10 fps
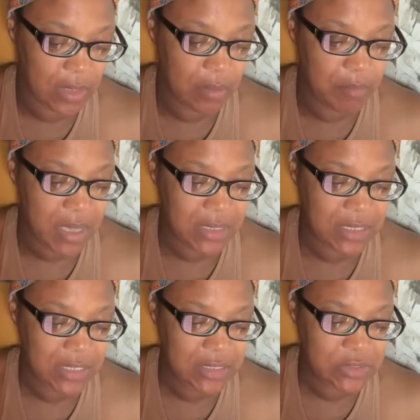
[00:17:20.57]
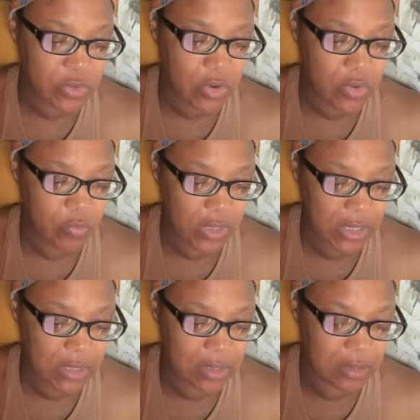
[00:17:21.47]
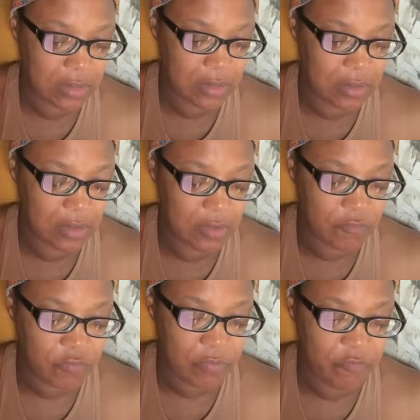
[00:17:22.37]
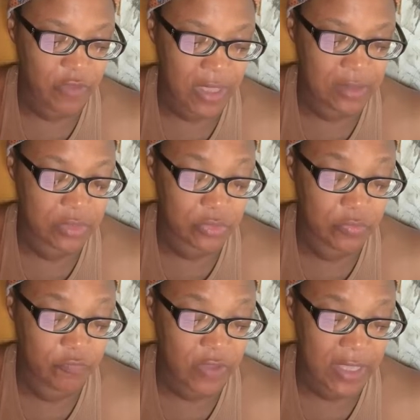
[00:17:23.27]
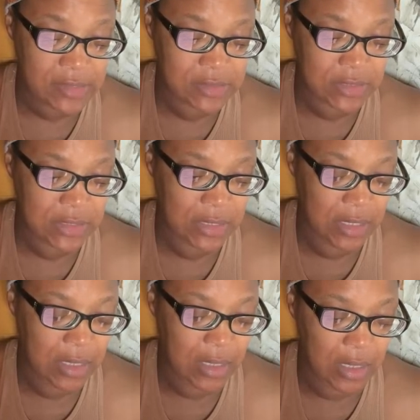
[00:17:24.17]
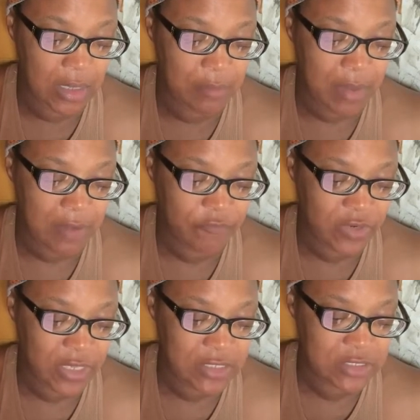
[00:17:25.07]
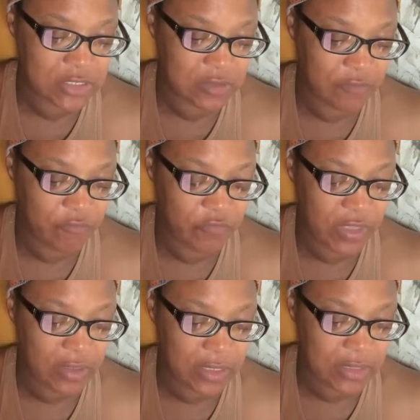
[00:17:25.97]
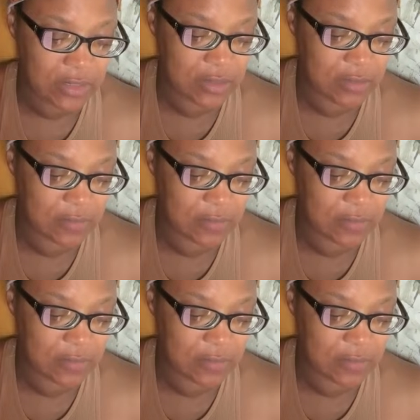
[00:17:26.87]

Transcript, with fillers: My knees are weak from fat through fasting, and my flesh faileth